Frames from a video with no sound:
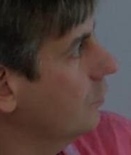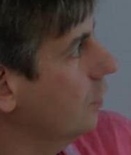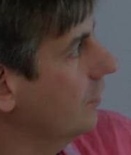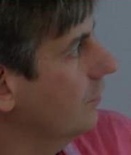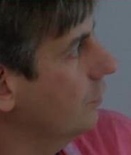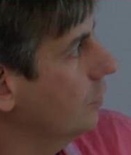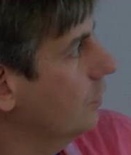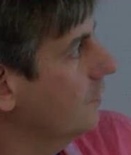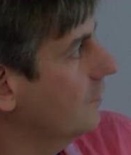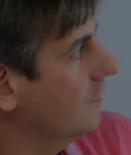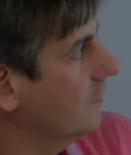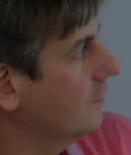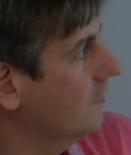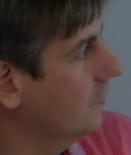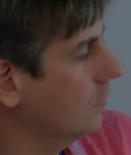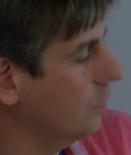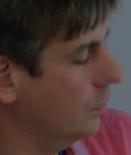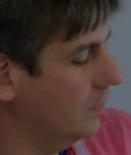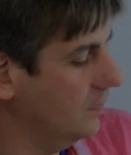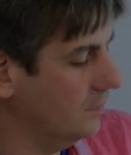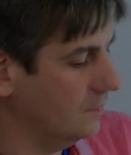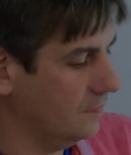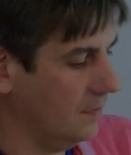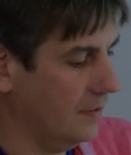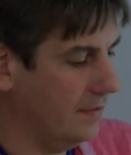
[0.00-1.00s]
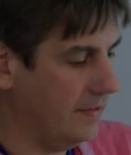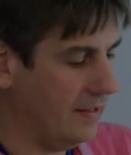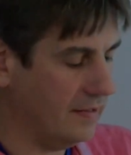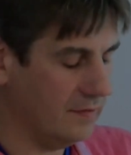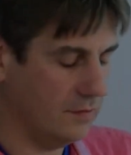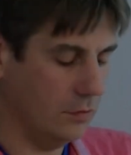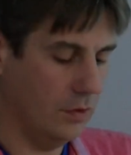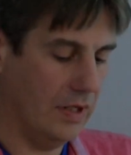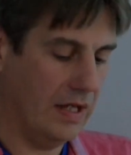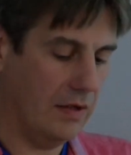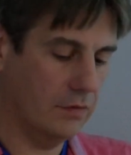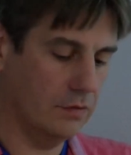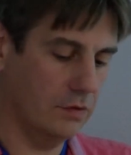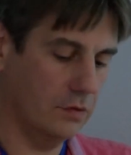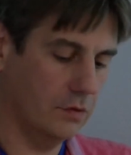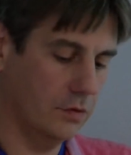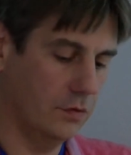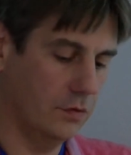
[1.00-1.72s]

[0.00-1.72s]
12 degrees, 6 degrees, and that allows us